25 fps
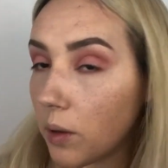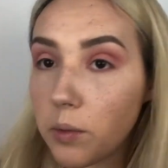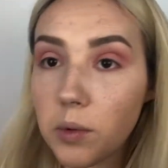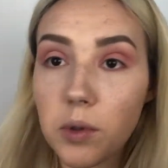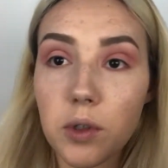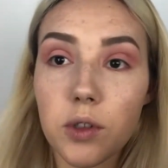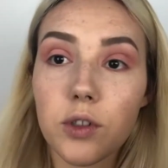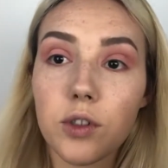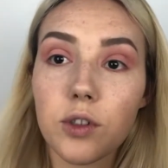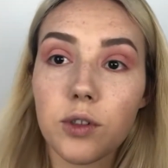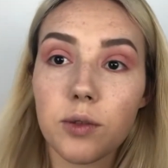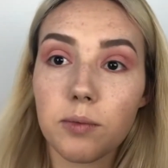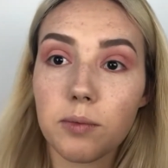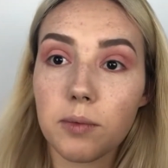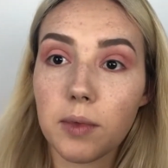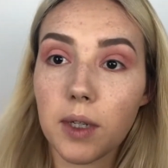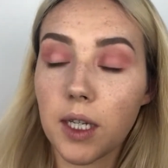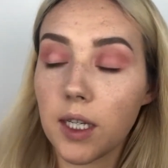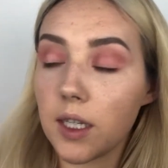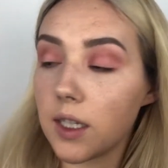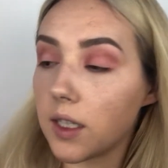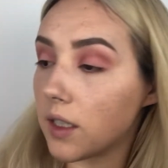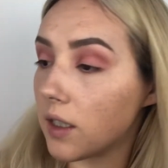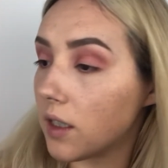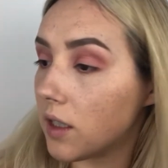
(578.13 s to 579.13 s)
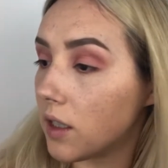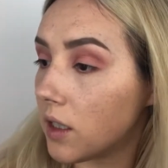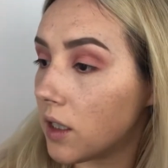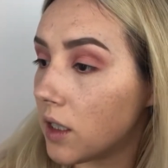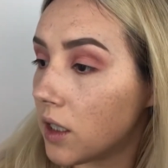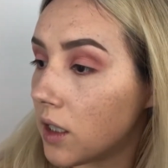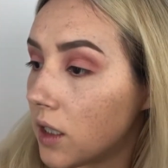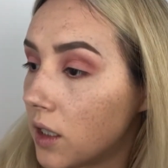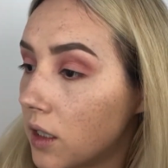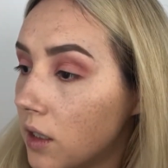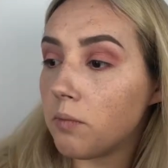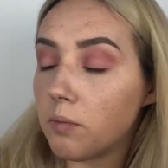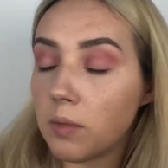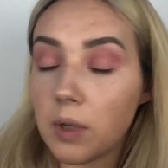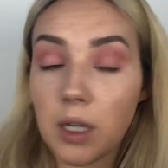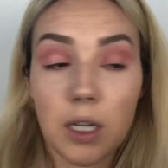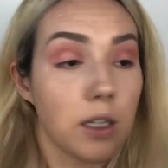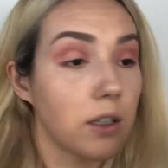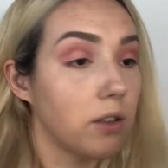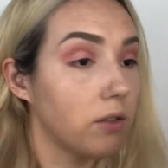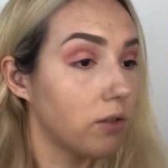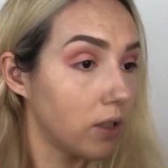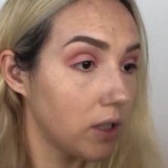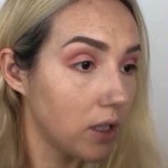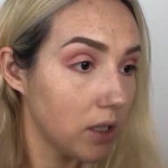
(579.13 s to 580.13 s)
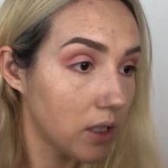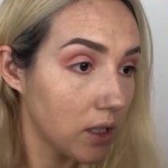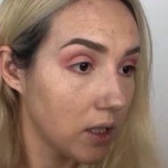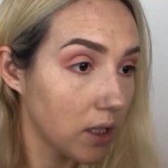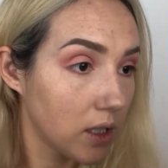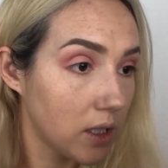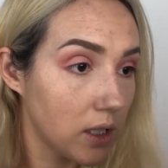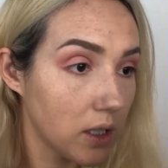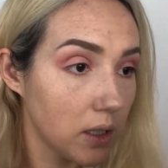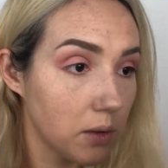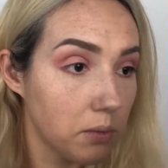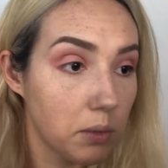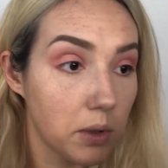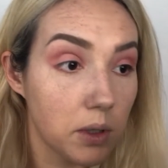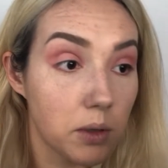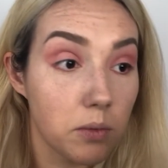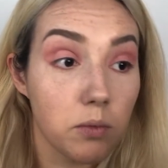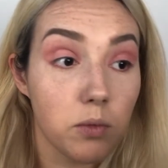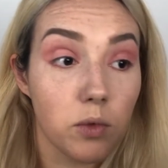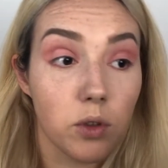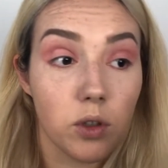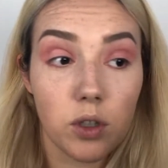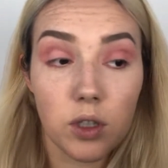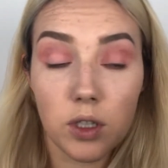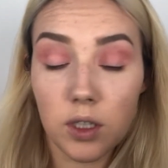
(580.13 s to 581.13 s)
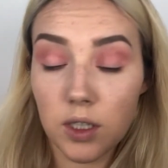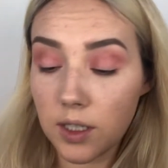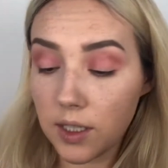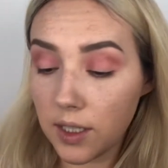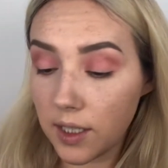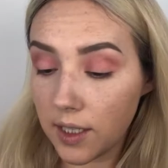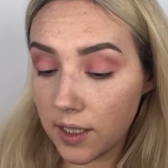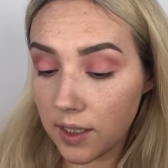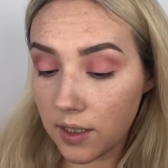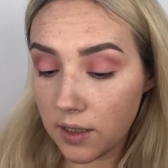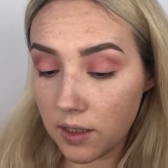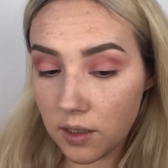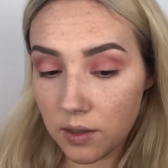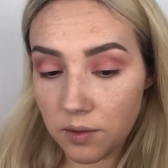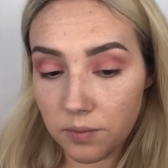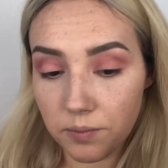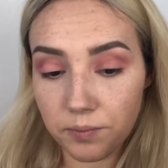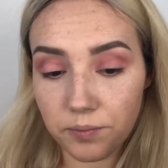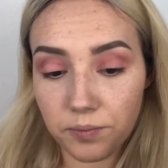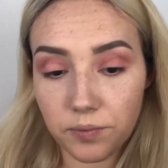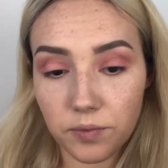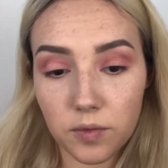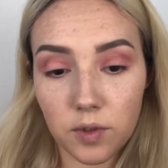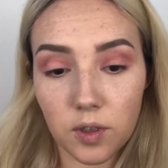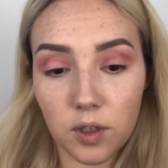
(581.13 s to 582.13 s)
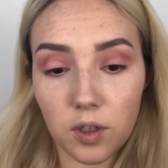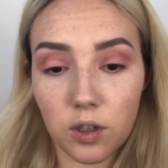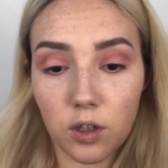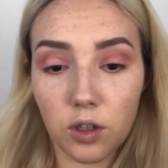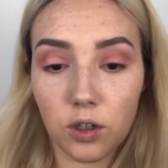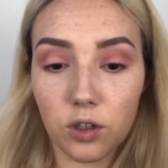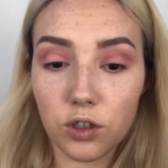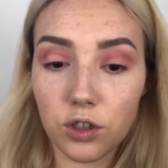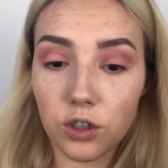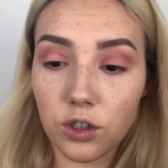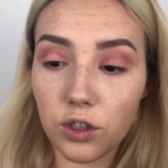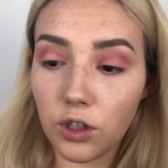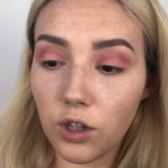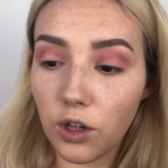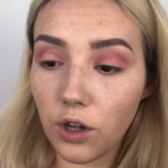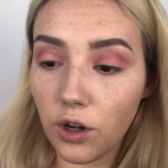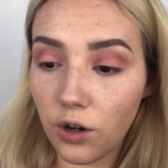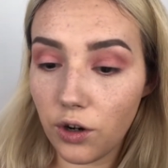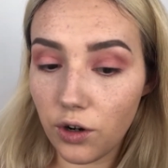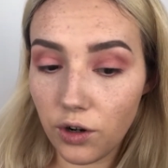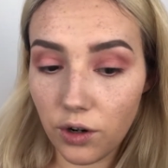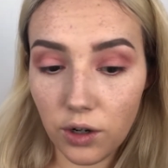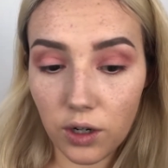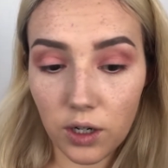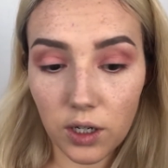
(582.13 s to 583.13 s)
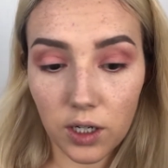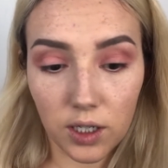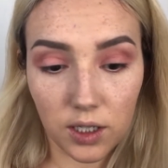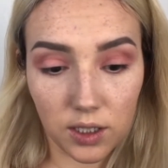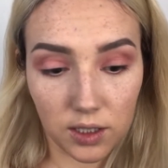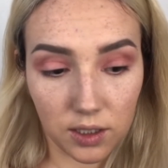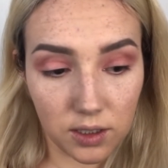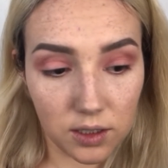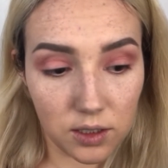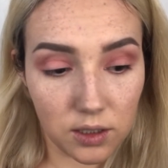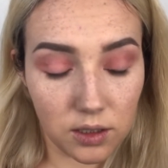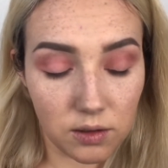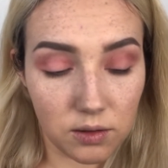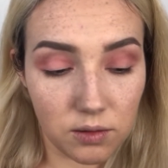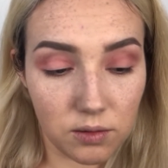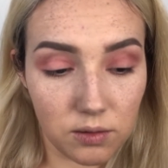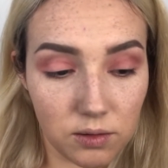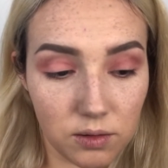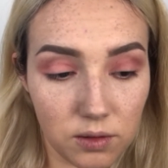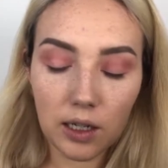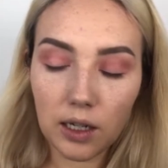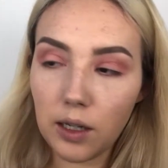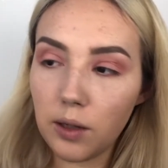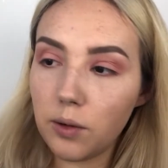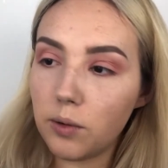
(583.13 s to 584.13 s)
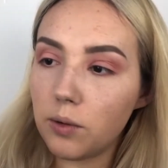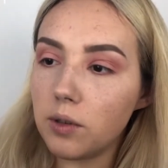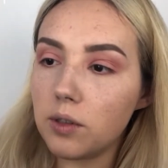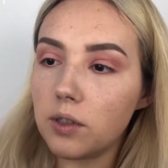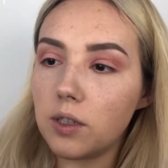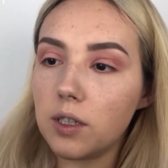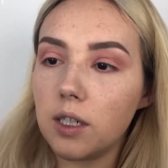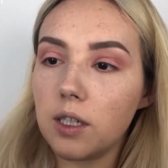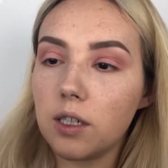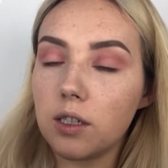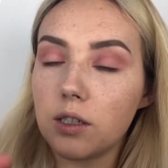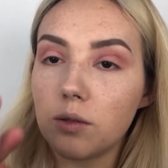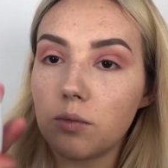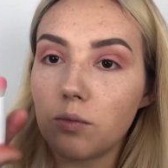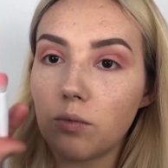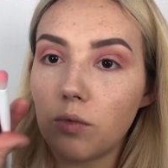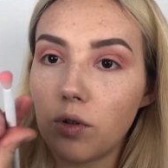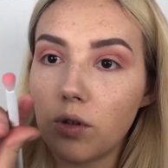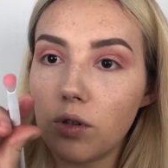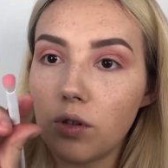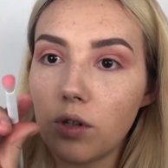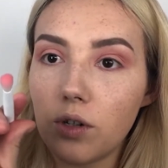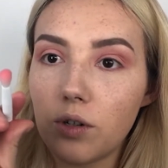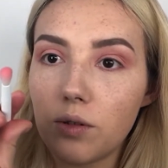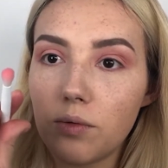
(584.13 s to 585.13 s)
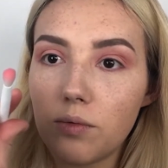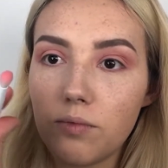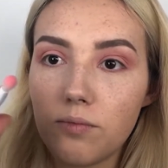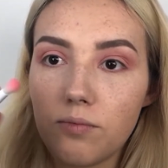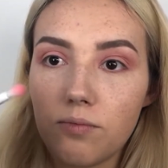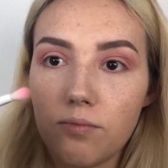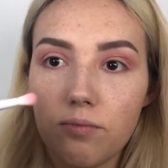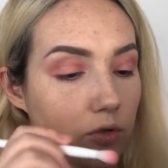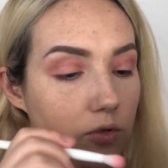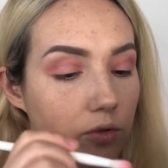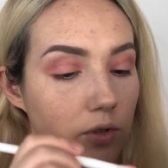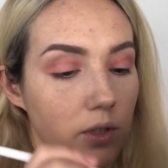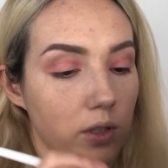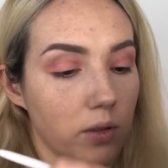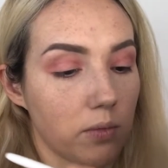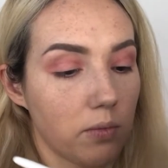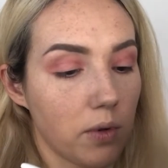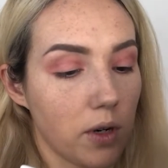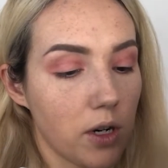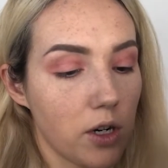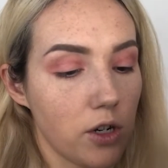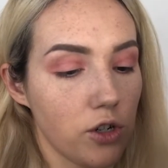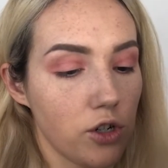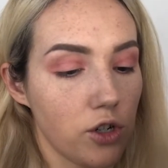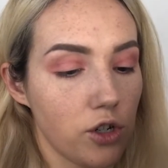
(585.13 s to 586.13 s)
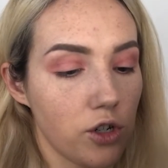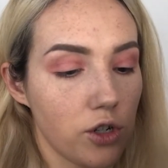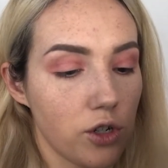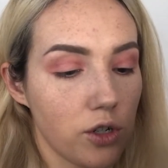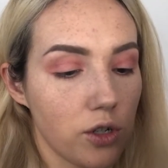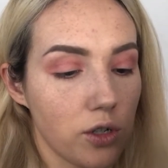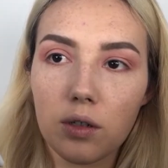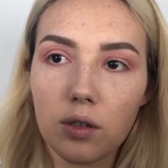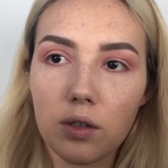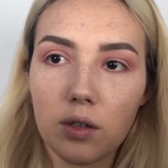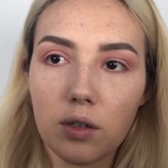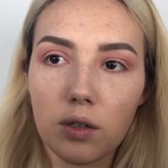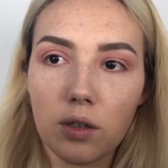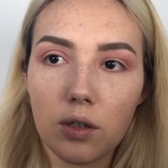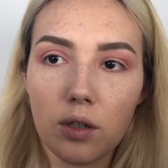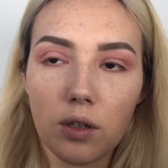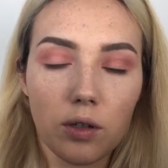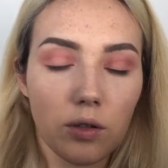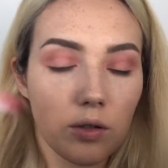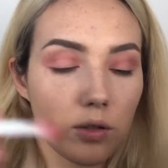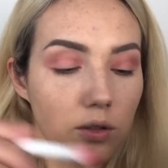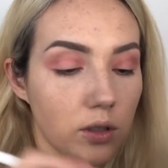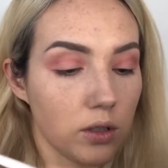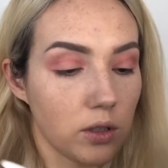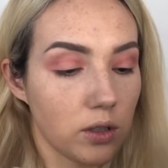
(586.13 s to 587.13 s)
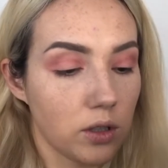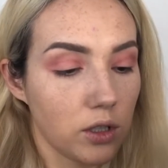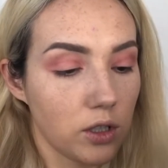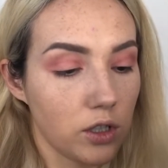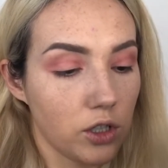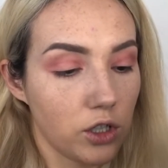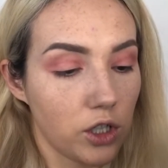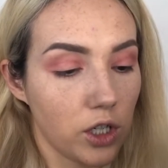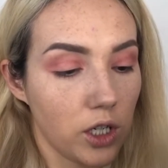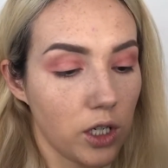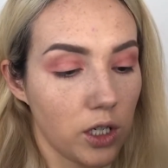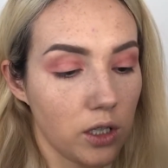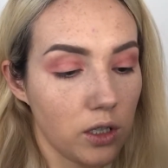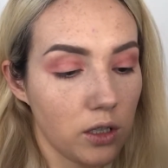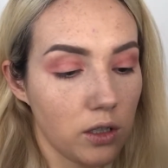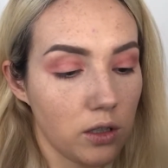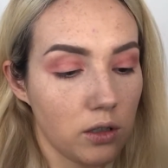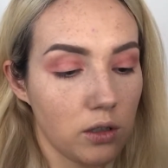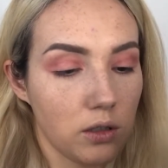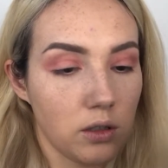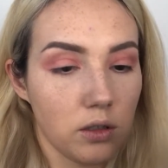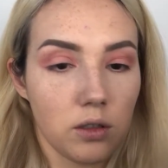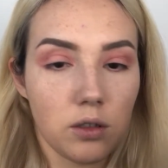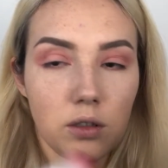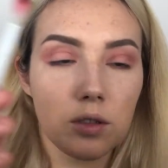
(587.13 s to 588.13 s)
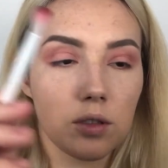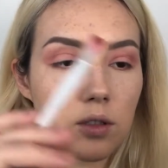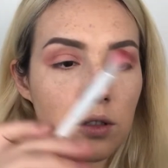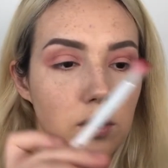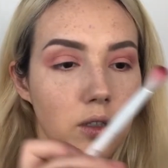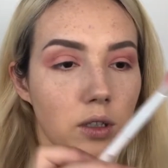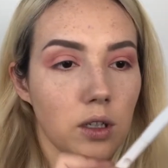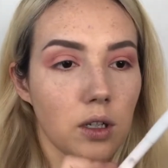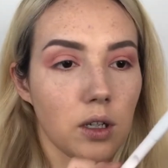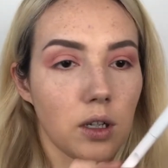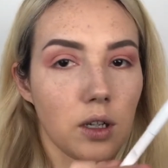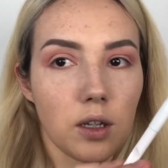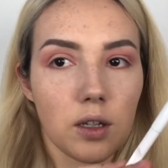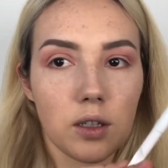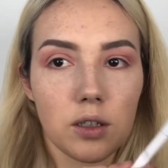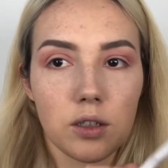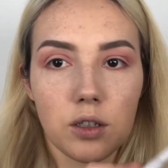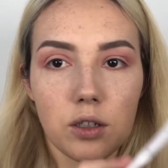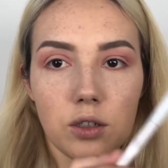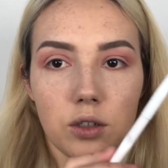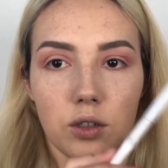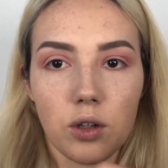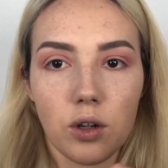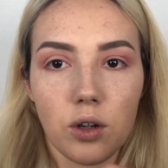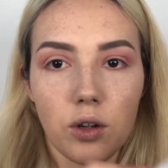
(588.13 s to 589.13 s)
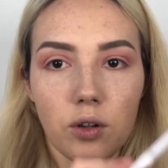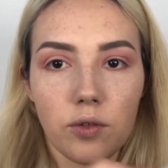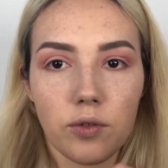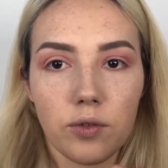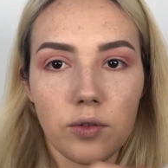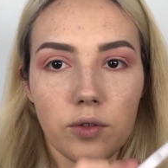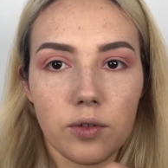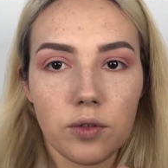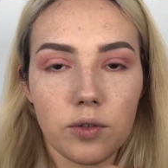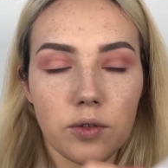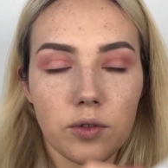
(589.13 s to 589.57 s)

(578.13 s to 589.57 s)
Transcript: I want to make my crease a little bit more intense because here is. I will take smaller crease brush, go into the shade, excess off,